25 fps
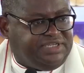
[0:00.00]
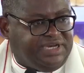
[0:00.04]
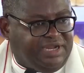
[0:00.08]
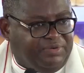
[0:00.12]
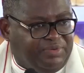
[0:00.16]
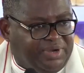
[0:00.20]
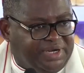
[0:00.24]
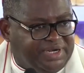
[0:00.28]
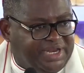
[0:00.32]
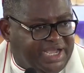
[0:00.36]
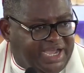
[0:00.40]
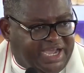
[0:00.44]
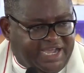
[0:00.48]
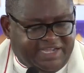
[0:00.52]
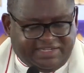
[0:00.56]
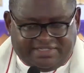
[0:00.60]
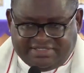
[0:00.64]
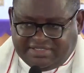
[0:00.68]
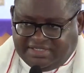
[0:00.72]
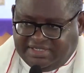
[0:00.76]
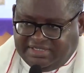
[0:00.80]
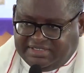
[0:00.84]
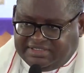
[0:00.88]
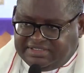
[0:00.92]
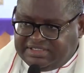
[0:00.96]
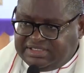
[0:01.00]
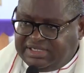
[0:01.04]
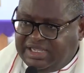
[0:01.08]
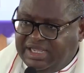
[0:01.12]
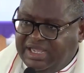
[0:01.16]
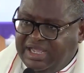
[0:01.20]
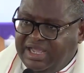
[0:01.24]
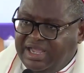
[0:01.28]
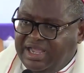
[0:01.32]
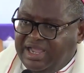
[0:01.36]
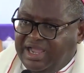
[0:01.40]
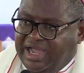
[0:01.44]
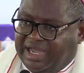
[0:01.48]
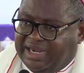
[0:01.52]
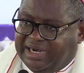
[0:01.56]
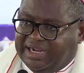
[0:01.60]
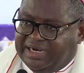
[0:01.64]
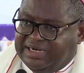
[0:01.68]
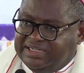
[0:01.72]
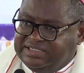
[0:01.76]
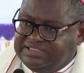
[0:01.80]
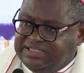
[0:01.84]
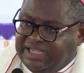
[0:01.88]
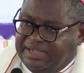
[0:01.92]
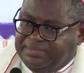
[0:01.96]
our diocese, and at
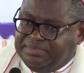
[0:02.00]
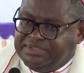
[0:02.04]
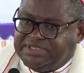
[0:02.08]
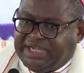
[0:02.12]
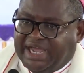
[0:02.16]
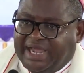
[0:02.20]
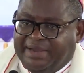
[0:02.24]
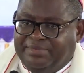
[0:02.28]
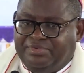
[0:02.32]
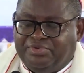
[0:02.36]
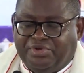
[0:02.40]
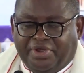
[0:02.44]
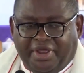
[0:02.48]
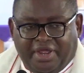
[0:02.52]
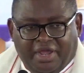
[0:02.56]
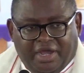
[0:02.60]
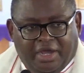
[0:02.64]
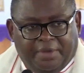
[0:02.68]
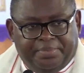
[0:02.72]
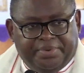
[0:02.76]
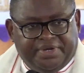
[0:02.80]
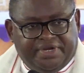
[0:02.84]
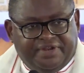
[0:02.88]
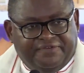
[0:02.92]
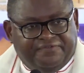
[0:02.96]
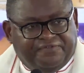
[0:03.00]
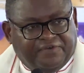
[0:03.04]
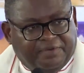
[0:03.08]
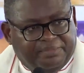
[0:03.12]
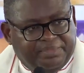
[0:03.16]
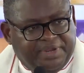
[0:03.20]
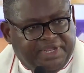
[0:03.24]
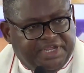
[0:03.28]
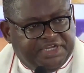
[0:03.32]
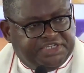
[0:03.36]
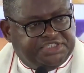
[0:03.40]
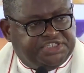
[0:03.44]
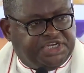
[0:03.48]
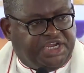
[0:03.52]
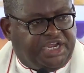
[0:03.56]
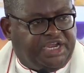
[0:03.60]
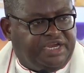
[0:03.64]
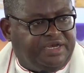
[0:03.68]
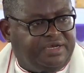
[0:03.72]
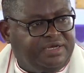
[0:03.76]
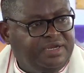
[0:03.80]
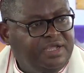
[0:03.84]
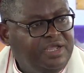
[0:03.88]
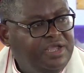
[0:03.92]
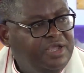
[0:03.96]
the same time to help in the
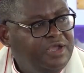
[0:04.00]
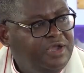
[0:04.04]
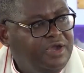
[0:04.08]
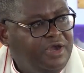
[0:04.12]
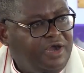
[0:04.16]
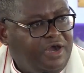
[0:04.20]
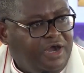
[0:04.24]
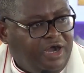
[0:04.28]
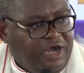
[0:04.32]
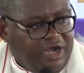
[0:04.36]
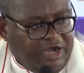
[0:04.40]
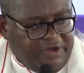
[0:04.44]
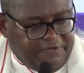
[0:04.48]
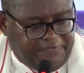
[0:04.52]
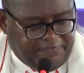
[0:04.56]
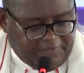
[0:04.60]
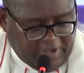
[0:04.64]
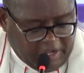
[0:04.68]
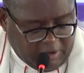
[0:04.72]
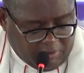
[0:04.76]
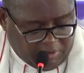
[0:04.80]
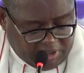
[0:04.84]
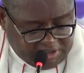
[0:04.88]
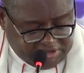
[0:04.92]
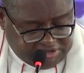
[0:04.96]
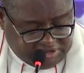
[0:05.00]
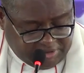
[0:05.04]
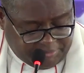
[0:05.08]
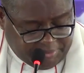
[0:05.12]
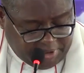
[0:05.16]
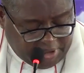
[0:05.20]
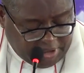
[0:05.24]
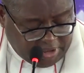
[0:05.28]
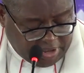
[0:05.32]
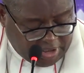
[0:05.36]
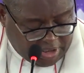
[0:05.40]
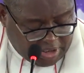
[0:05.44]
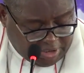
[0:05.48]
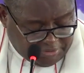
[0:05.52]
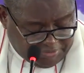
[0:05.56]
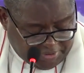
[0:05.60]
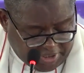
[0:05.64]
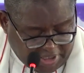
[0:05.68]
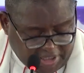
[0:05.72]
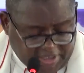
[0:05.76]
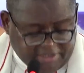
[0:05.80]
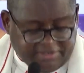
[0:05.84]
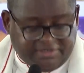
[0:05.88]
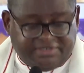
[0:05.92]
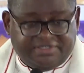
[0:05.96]
formation of our
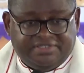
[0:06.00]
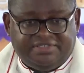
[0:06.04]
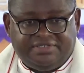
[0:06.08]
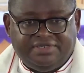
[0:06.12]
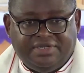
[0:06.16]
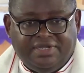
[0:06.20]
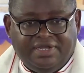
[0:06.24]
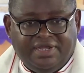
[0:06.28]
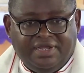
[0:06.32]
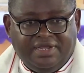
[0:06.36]
seminarians.